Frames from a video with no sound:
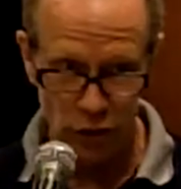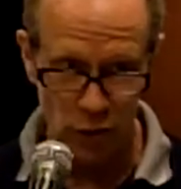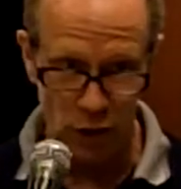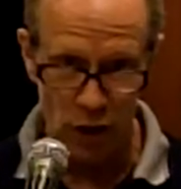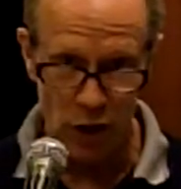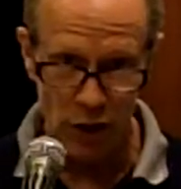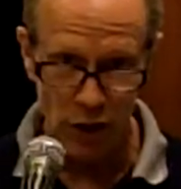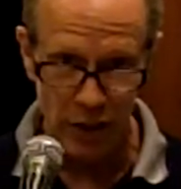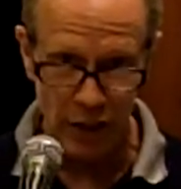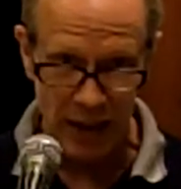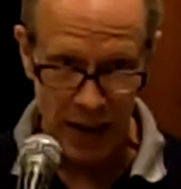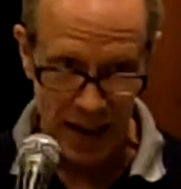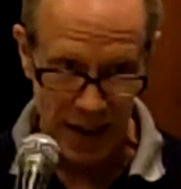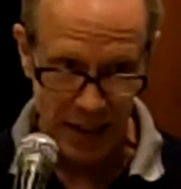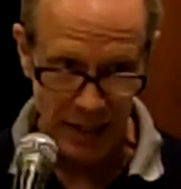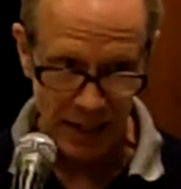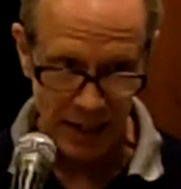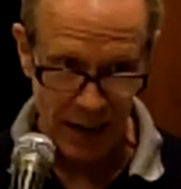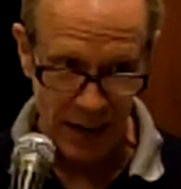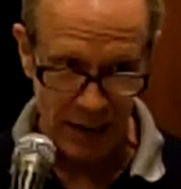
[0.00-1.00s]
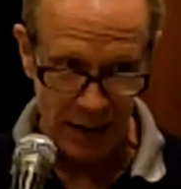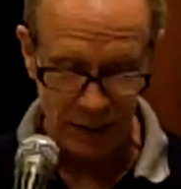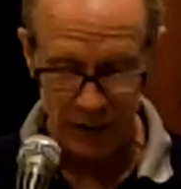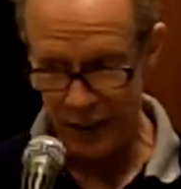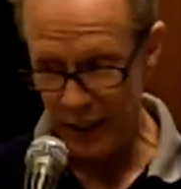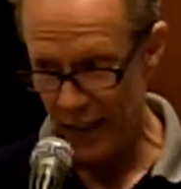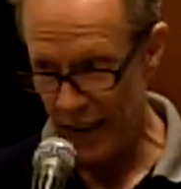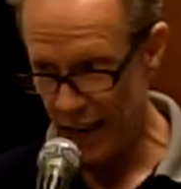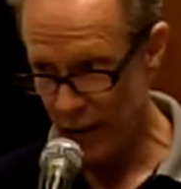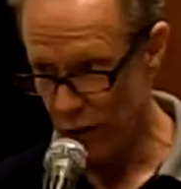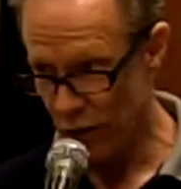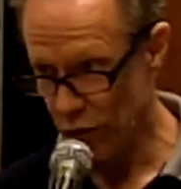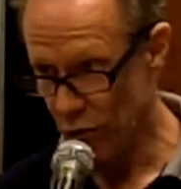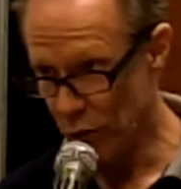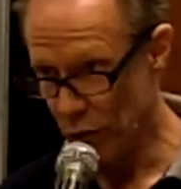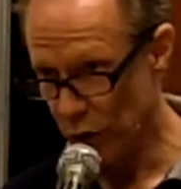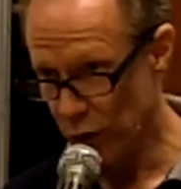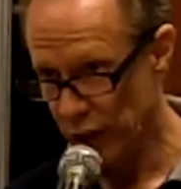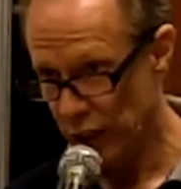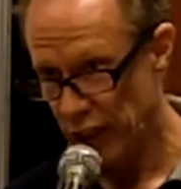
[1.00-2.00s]
to all the contacts in the address
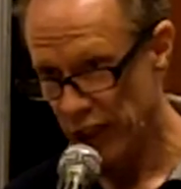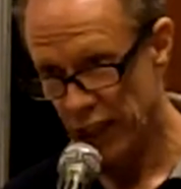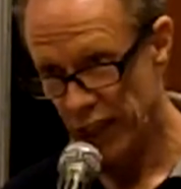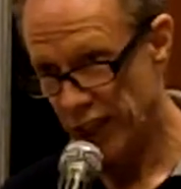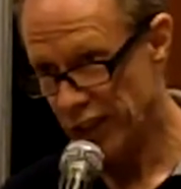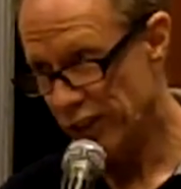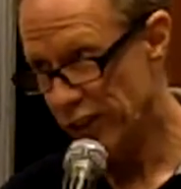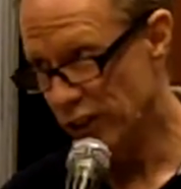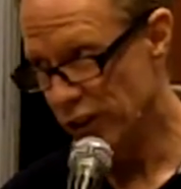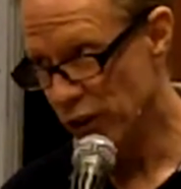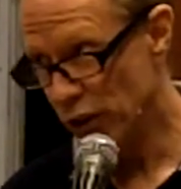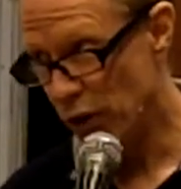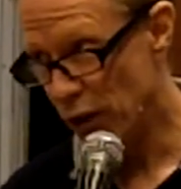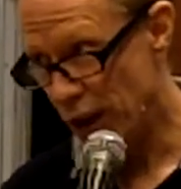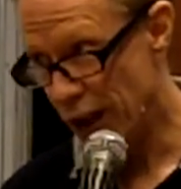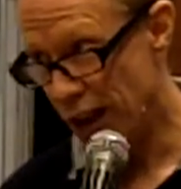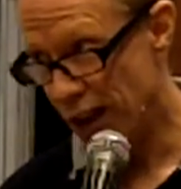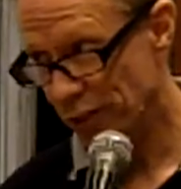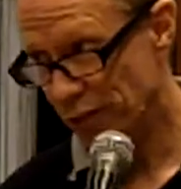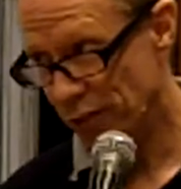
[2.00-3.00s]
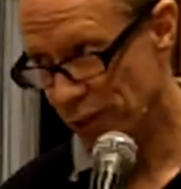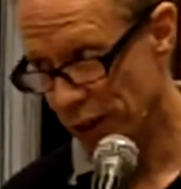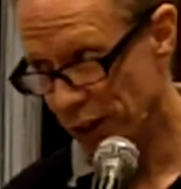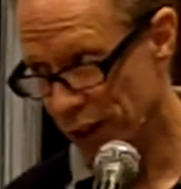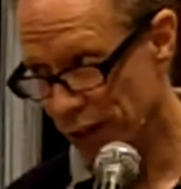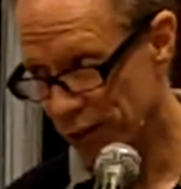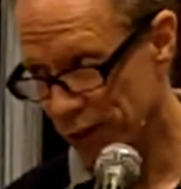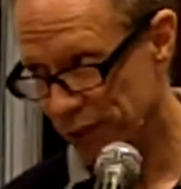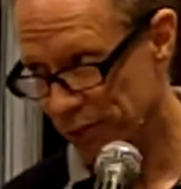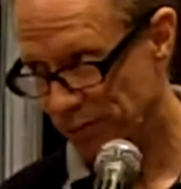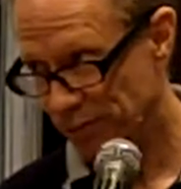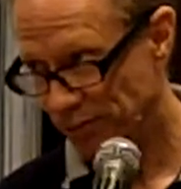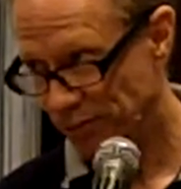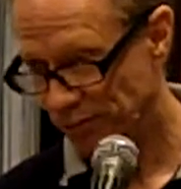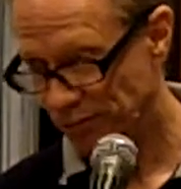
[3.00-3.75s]
book. It could go on forever.